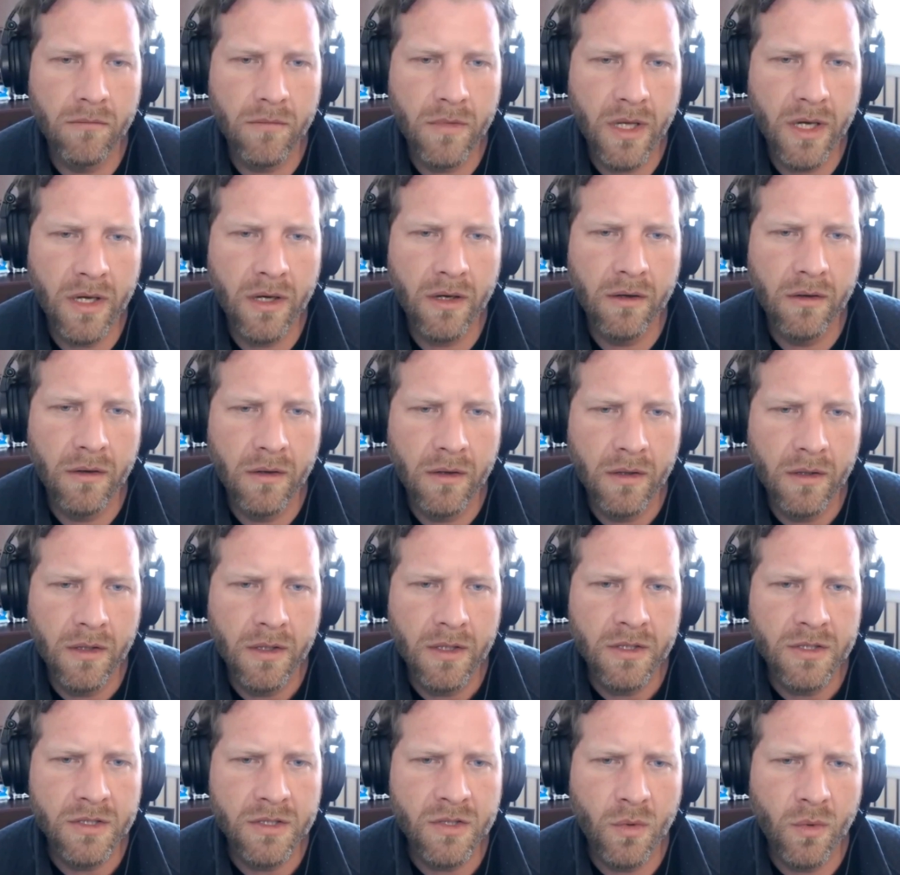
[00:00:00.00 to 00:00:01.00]
Yeah.
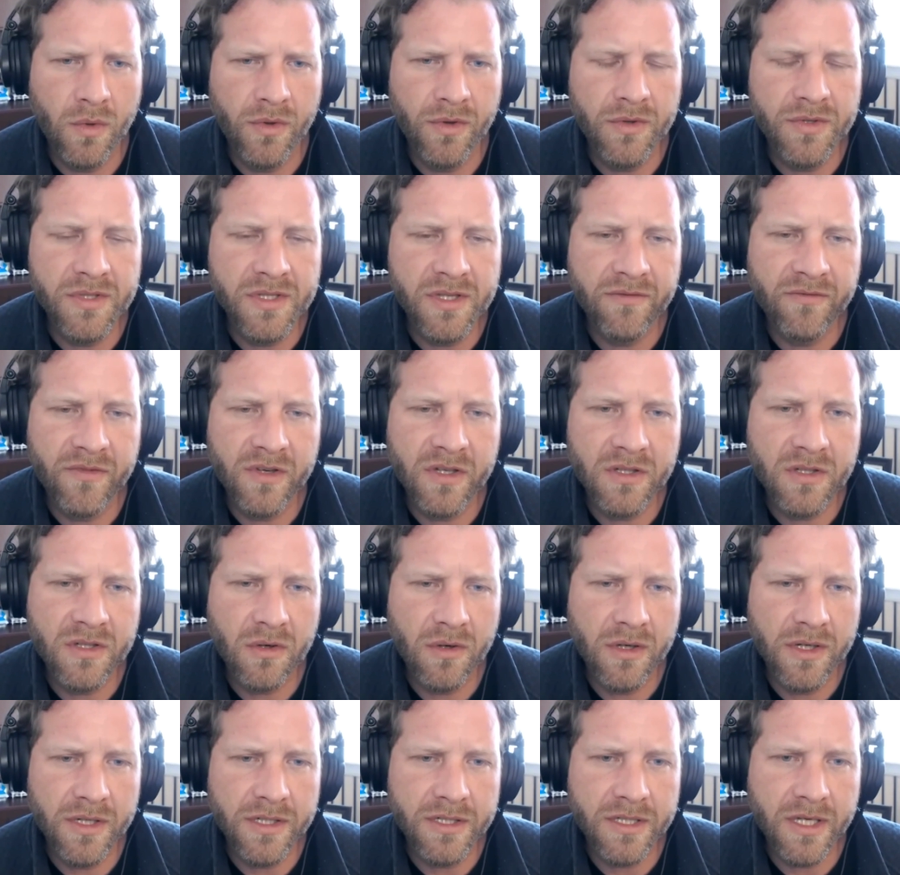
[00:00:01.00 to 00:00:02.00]
So will those
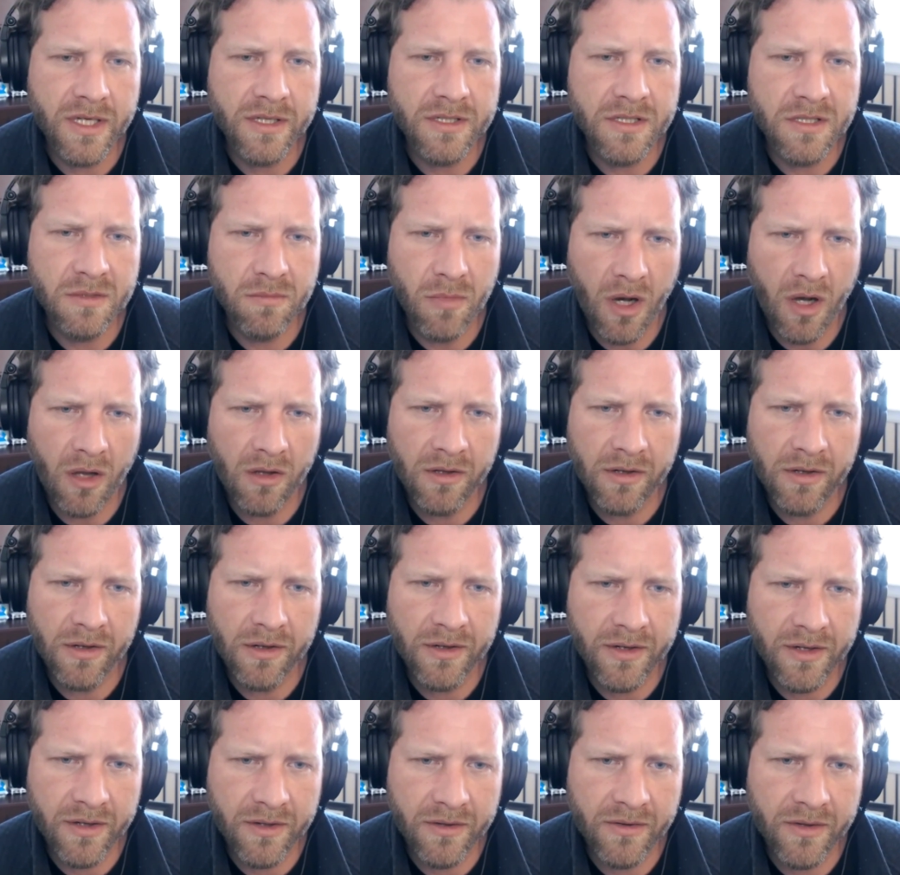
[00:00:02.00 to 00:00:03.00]
inventories get smaller,
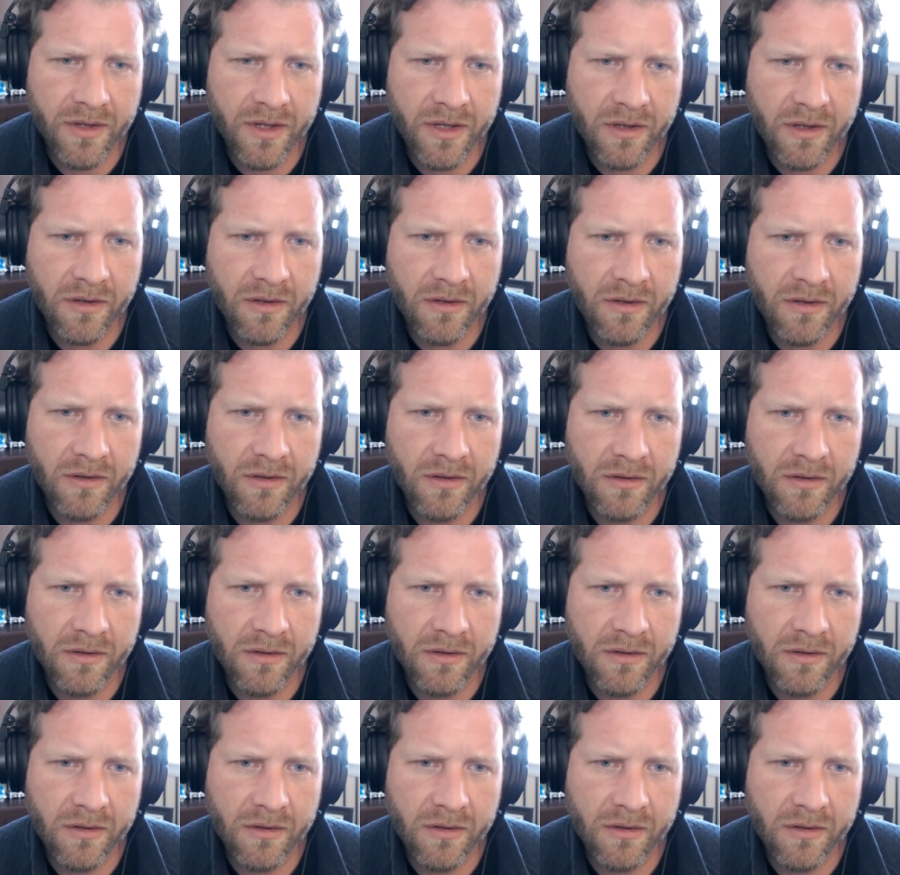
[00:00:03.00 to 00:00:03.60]
do you think?